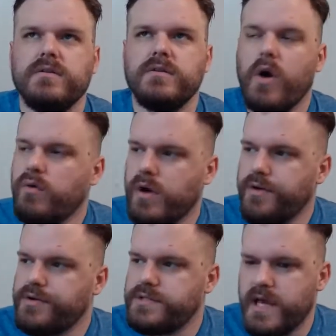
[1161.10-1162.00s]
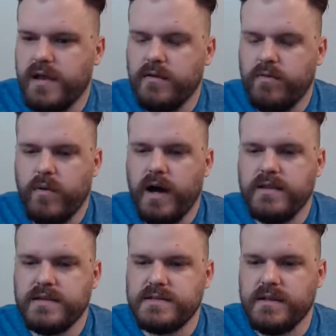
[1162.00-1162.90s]
don't understand why
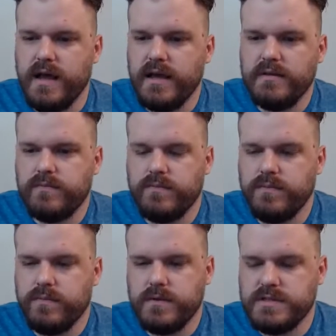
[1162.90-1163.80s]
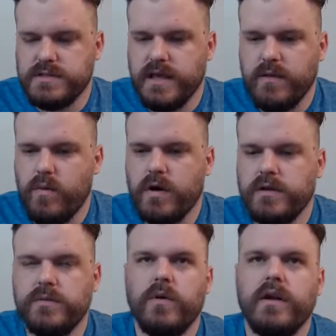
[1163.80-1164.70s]
this line was like
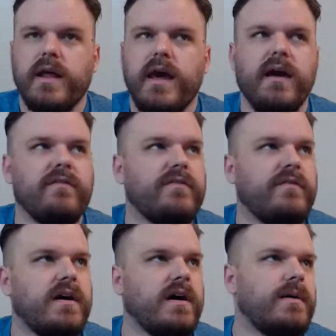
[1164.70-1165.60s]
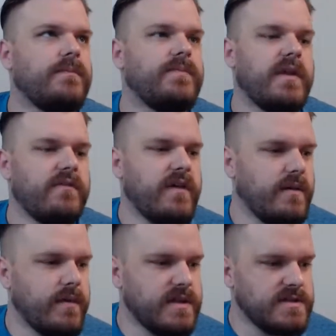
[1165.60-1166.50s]
1.5. If
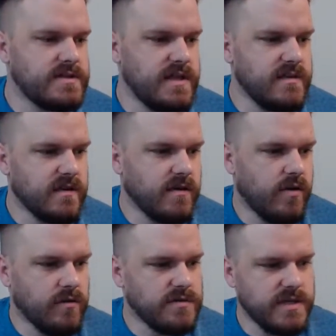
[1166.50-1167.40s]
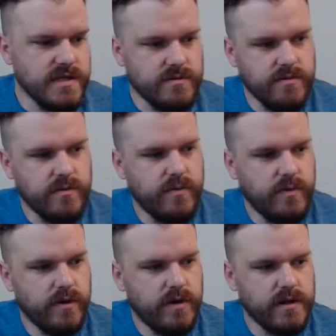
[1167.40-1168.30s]
anybody's seen the Colts injury
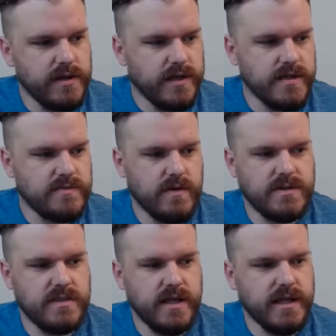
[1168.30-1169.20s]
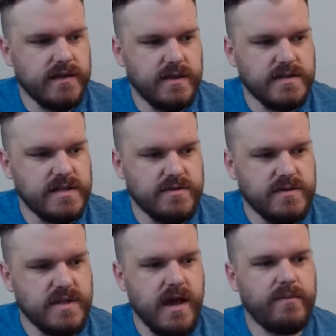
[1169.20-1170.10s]
report, and like this wasn't like these
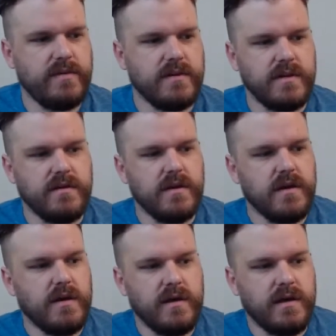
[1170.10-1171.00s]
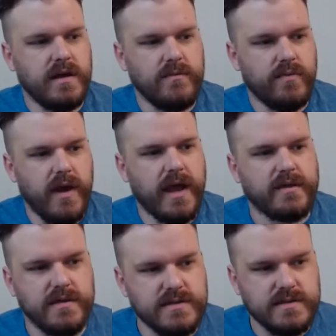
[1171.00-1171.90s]
injuries happened in
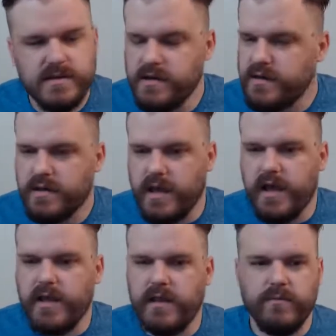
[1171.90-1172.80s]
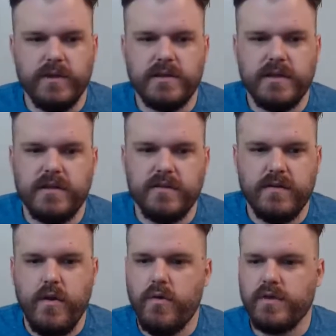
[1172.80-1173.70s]
practice and we didn't
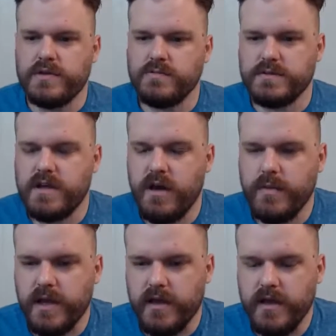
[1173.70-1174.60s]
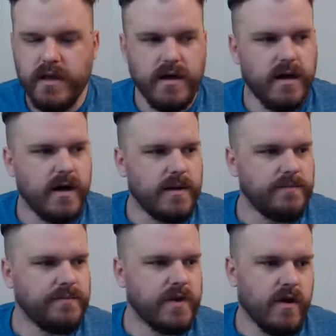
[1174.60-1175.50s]
know this was coming.
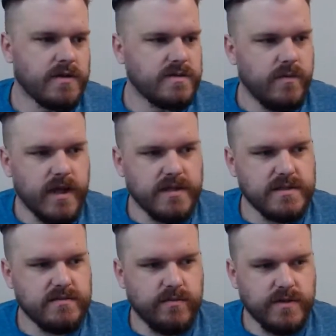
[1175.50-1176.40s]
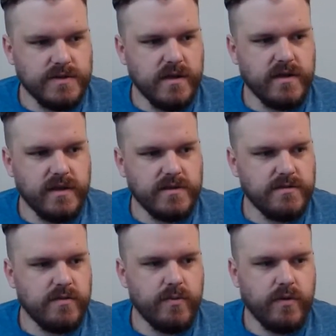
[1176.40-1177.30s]
Carson Wentz was on the
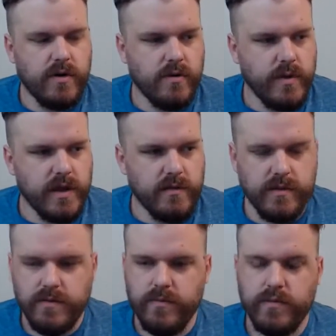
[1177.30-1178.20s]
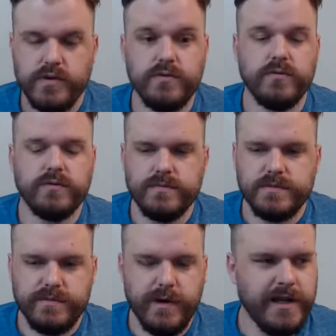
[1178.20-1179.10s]
injury report all week with 2
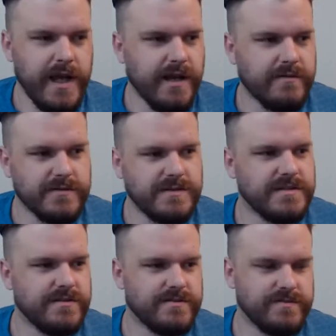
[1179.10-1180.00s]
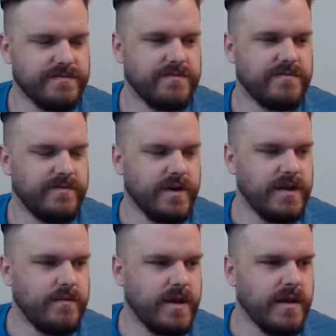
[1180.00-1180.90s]
sprained ankles. So funny
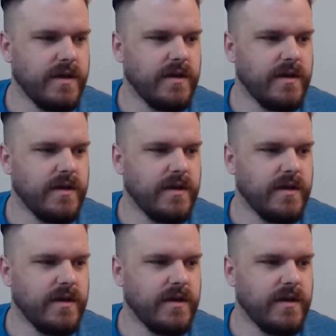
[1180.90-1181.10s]
to me.